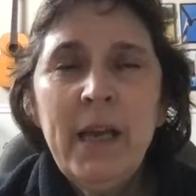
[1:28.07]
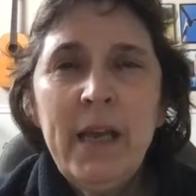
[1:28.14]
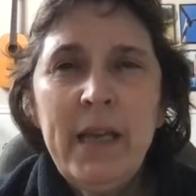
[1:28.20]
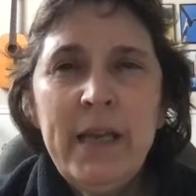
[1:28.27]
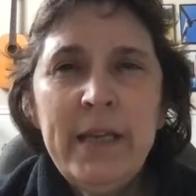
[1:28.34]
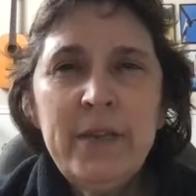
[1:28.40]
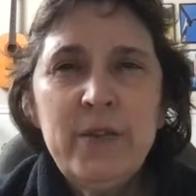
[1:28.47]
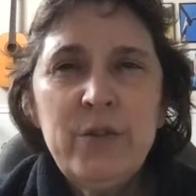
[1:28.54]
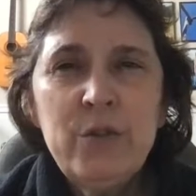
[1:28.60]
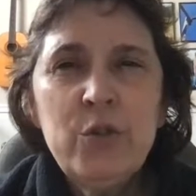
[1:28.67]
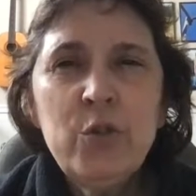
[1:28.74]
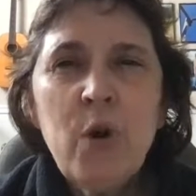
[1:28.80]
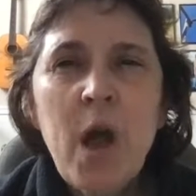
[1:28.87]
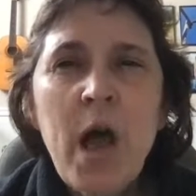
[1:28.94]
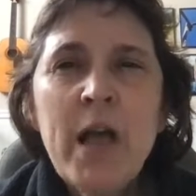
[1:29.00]
It
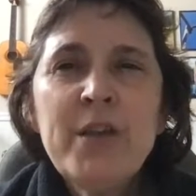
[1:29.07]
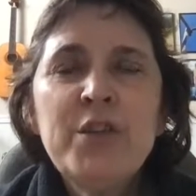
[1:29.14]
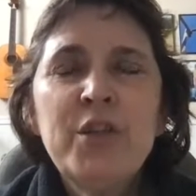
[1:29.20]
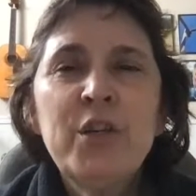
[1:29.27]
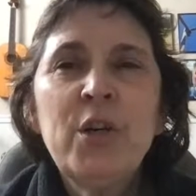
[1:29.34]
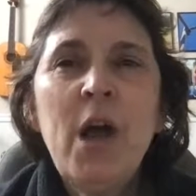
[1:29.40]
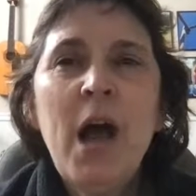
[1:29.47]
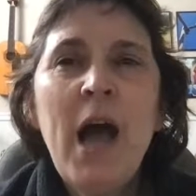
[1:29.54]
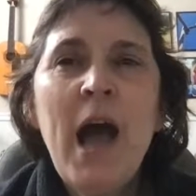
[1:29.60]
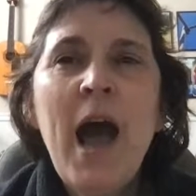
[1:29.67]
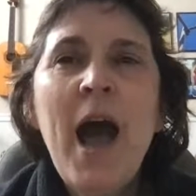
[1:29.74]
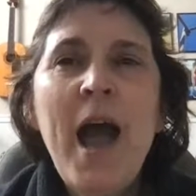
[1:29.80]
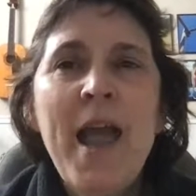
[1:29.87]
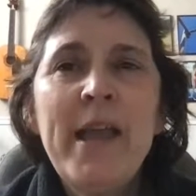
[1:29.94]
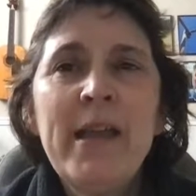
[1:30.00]
draws your
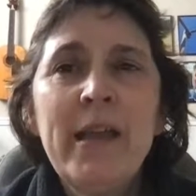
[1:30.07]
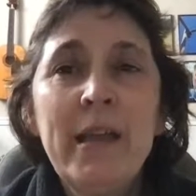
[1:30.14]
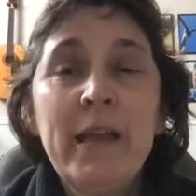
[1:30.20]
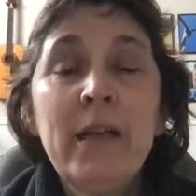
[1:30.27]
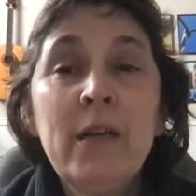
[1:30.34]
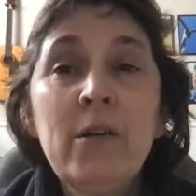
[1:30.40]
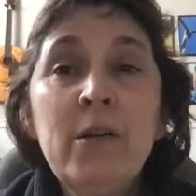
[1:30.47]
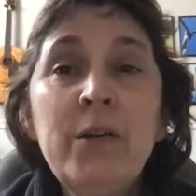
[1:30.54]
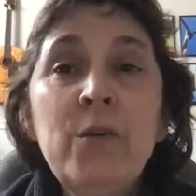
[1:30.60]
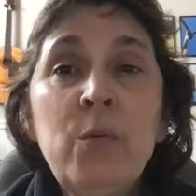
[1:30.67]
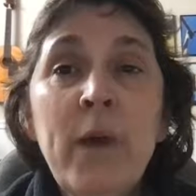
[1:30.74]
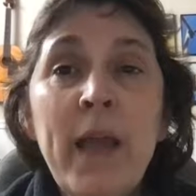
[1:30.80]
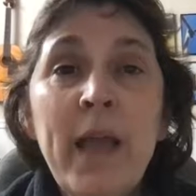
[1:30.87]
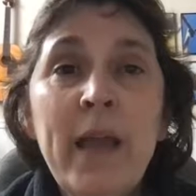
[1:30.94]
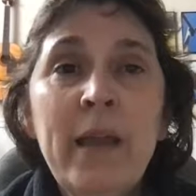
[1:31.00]
eye in a good
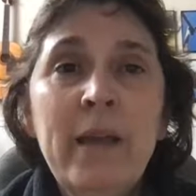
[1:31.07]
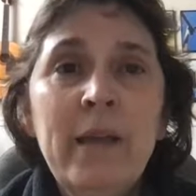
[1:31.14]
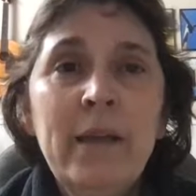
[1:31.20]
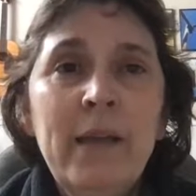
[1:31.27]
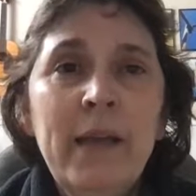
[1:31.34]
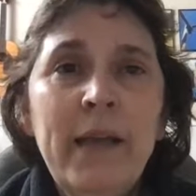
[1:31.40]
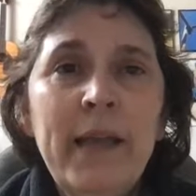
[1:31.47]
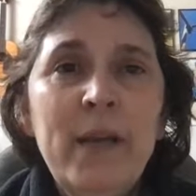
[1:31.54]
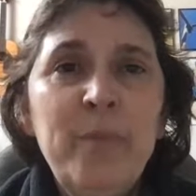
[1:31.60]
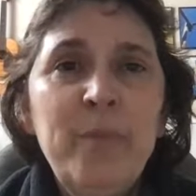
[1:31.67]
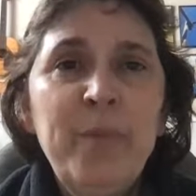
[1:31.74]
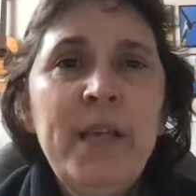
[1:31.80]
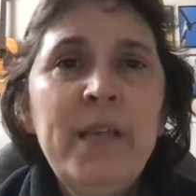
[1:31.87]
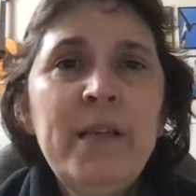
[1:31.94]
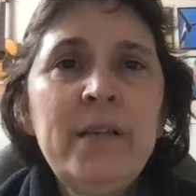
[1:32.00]
way. It
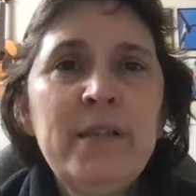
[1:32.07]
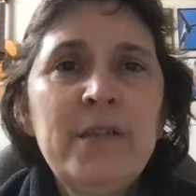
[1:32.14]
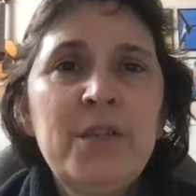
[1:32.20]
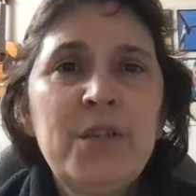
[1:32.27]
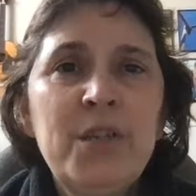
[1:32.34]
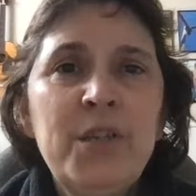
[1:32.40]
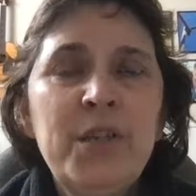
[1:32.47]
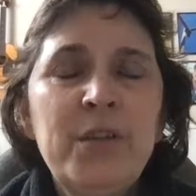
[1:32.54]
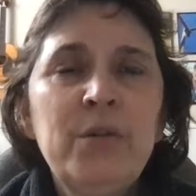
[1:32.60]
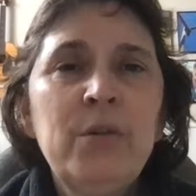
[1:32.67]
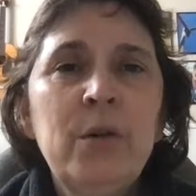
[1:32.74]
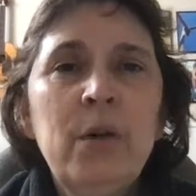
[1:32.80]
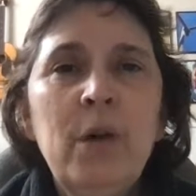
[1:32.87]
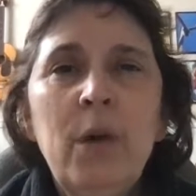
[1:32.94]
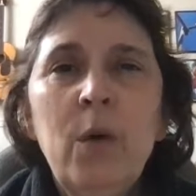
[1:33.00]
appeals to you,
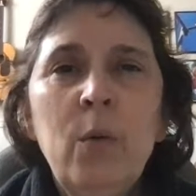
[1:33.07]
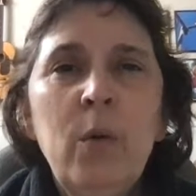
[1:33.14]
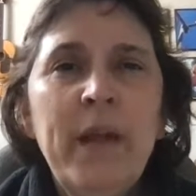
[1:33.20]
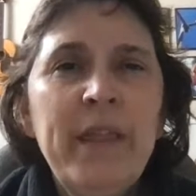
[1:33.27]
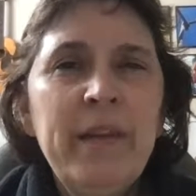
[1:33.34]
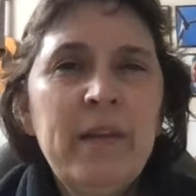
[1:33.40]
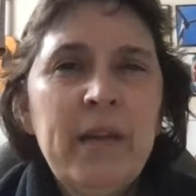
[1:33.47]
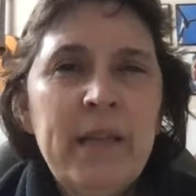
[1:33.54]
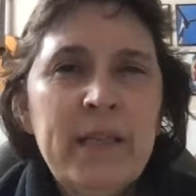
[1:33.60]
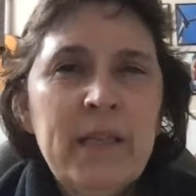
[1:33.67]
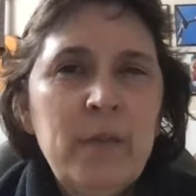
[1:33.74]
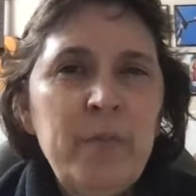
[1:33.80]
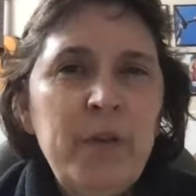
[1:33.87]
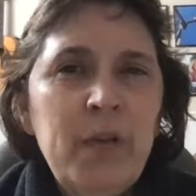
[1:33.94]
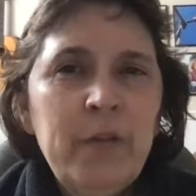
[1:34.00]
whether it's
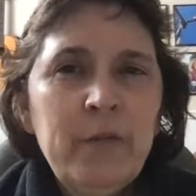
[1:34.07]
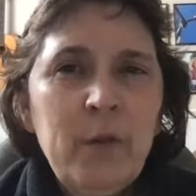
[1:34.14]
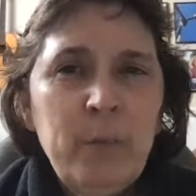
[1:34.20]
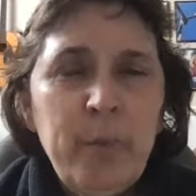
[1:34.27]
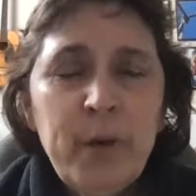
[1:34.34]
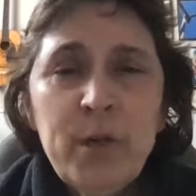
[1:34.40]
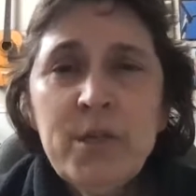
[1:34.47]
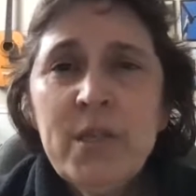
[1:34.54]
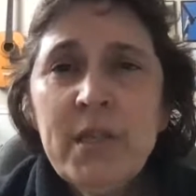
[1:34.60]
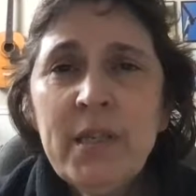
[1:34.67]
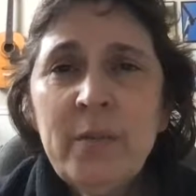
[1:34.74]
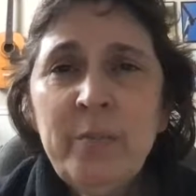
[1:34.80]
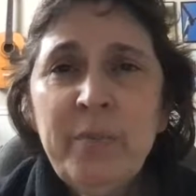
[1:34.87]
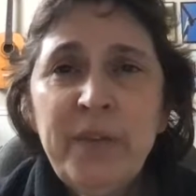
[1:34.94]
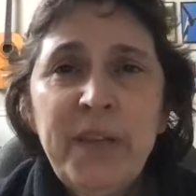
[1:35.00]
a beautiful
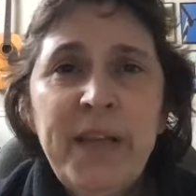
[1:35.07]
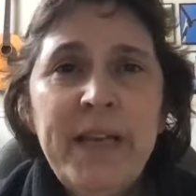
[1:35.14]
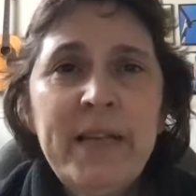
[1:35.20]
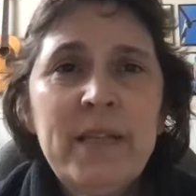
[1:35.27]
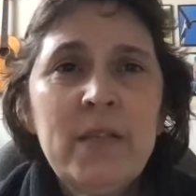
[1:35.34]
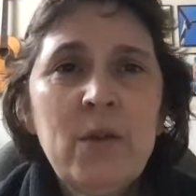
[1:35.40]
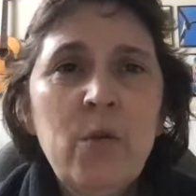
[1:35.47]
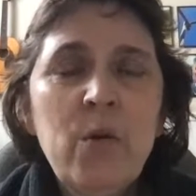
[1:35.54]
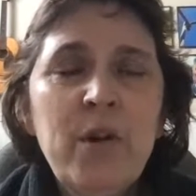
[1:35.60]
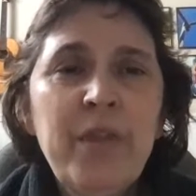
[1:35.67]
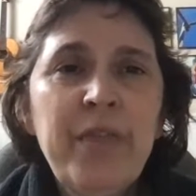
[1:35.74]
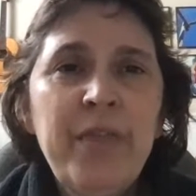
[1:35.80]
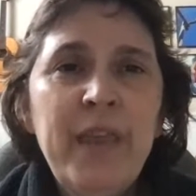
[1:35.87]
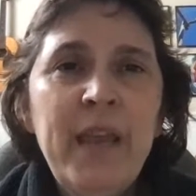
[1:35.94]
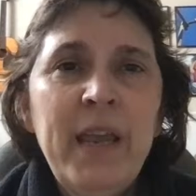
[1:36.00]
person, place, or
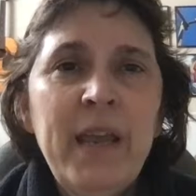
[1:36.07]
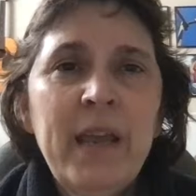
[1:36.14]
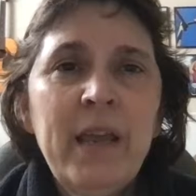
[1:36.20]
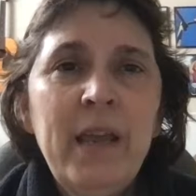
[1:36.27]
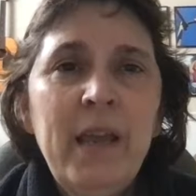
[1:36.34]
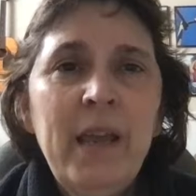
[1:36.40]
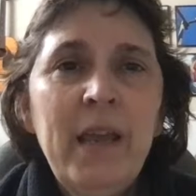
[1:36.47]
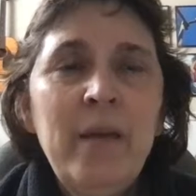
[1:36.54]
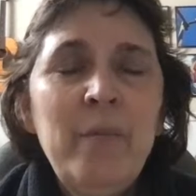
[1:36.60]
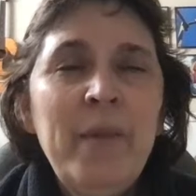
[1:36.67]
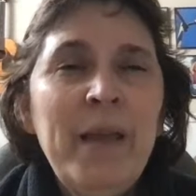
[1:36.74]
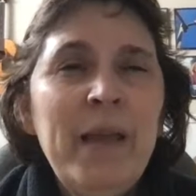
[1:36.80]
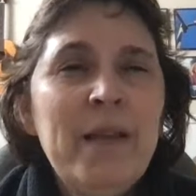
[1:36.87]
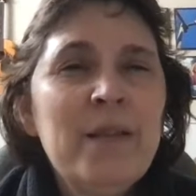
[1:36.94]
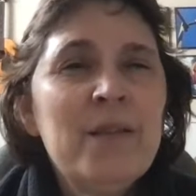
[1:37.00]
thing. It
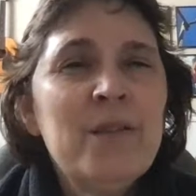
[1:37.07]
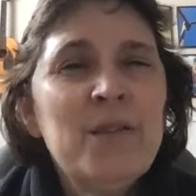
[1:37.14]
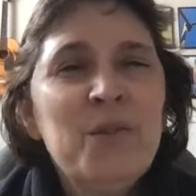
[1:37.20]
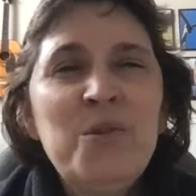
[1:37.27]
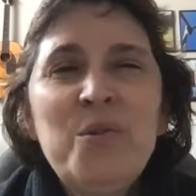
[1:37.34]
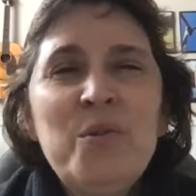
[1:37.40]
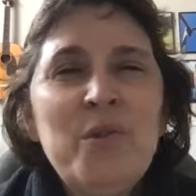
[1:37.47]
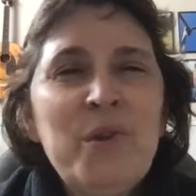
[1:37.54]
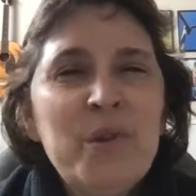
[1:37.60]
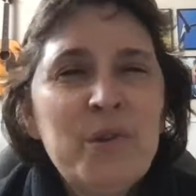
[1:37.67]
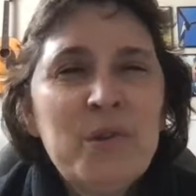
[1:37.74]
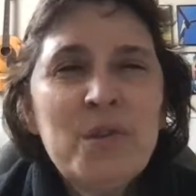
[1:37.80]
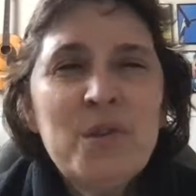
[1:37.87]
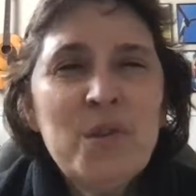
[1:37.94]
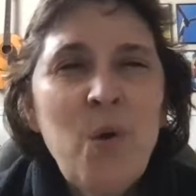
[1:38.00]
may soothe your
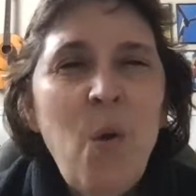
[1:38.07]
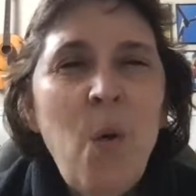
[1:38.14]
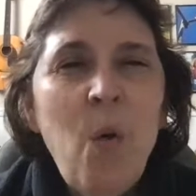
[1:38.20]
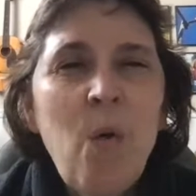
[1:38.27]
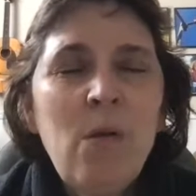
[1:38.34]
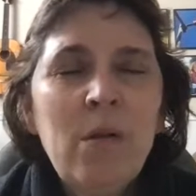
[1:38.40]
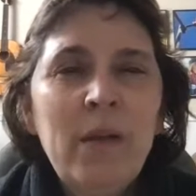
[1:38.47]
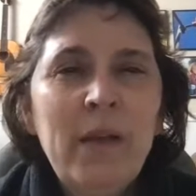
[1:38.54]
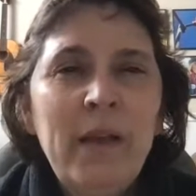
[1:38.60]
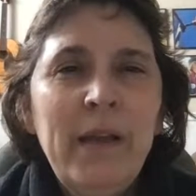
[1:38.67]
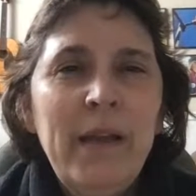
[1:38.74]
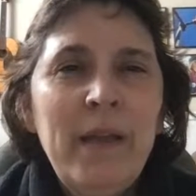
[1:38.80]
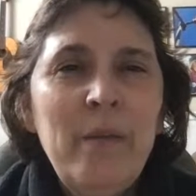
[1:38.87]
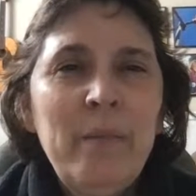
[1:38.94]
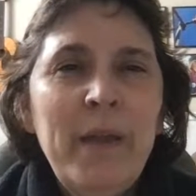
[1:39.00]
soul.
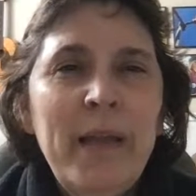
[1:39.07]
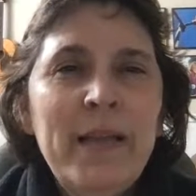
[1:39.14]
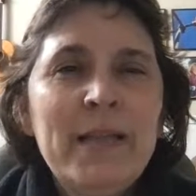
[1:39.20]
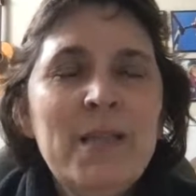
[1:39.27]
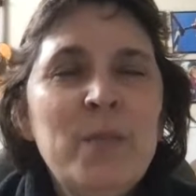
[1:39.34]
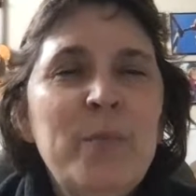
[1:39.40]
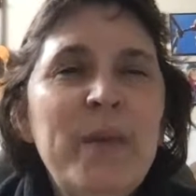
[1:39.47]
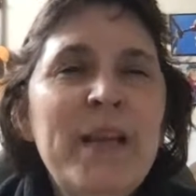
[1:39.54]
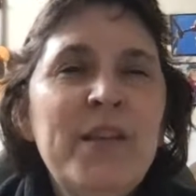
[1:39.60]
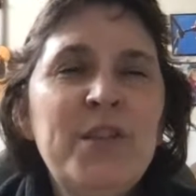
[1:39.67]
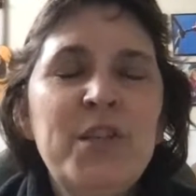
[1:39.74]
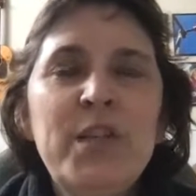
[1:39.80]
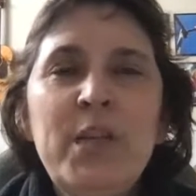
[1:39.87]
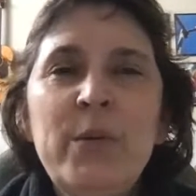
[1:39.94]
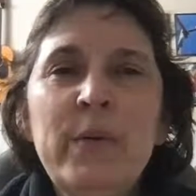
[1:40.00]
It may speak
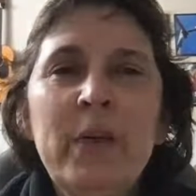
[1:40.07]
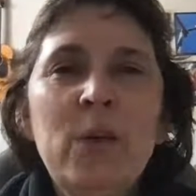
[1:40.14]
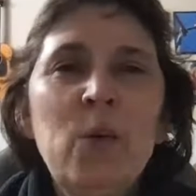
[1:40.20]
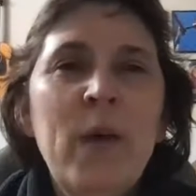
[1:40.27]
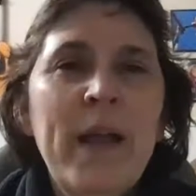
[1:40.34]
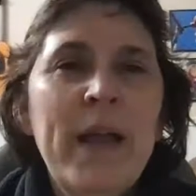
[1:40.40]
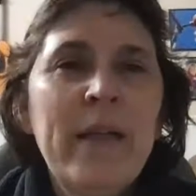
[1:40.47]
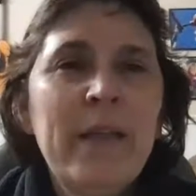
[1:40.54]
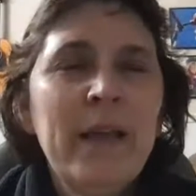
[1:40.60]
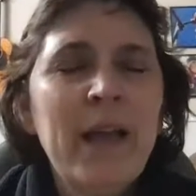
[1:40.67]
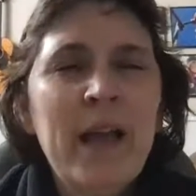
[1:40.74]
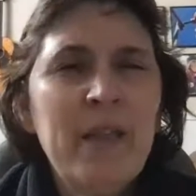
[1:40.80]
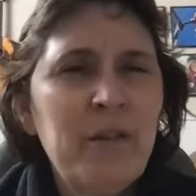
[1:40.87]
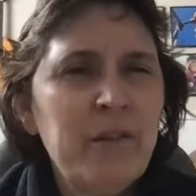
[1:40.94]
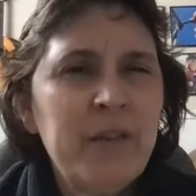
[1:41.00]
to you in a way that
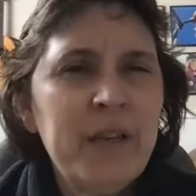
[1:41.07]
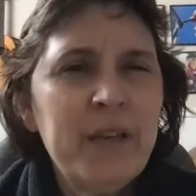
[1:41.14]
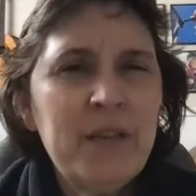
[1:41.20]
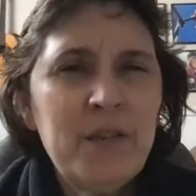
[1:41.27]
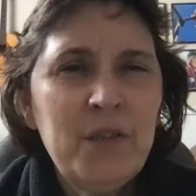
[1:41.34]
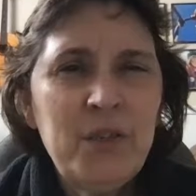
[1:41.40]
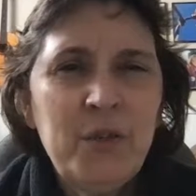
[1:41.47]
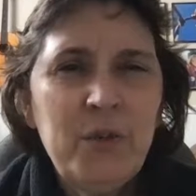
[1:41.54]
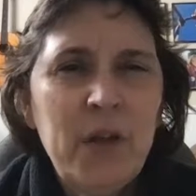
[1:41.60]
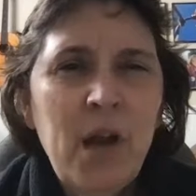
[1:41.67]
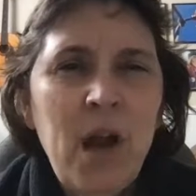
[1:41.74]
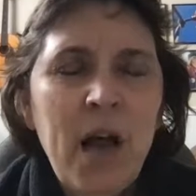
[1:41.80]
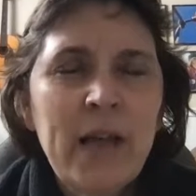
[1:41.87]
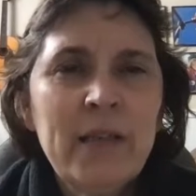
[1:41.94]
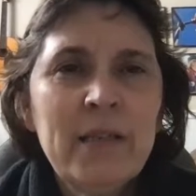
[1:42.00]
other things do
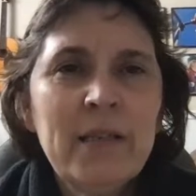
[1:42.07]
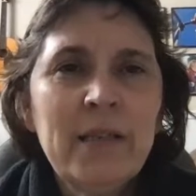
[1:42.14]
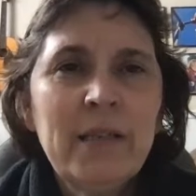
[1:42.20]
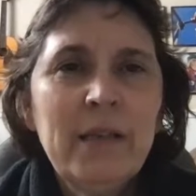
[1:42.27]
not.